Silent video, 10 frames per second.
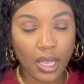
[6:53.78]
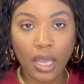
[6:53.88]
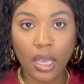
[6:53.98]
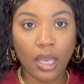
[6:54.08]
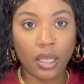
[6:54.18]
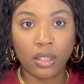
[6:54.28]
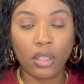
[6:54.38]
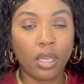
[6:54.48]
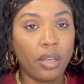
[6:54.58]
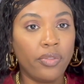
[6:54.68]
and
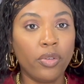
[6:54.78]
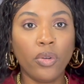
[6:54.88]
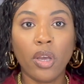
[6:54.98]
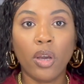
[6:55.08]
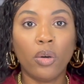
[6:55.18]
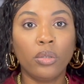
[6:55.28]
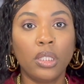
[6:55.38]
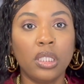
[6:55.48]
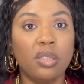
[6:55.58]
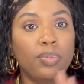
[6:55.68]
if you know,
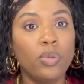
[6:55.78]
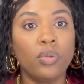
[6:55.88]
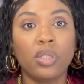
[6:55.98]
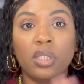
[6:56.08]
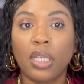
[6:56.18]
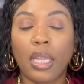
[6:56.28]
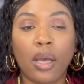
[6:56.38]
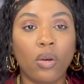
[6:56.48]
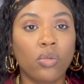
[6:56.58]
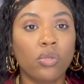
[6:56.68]
these boots sell
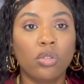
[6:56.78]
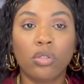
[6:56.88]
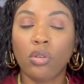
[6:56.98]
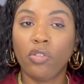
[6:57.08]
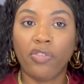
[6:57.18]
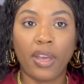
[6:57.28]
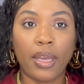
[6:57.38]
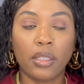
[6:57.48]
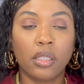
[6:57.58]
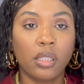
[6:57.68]
out so
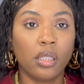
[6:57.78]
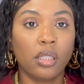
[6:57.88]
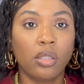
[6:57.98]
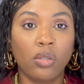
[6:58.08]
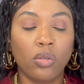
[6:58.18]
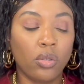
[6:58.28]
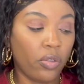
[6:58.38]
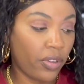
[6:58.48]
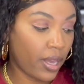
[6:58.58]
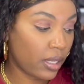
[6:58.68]
fast, so
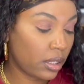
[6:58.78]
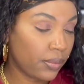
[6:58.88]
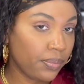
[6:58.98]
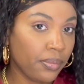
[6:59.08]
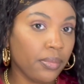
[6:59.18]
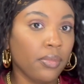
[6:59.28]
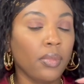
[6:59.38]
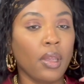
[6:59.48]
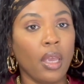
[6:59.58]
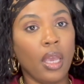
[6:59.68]
fast.
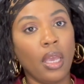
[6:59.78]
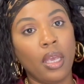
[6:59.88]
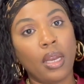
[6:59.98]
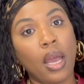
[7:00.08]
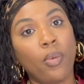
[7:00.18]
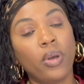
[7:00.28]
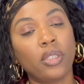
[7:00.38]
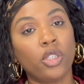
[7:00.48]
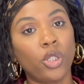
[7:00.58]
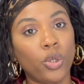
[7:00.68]
And I
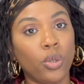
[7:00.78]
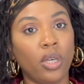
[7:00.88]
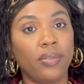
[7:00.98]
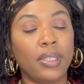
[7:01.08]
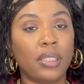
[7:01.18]
wasn't sure of the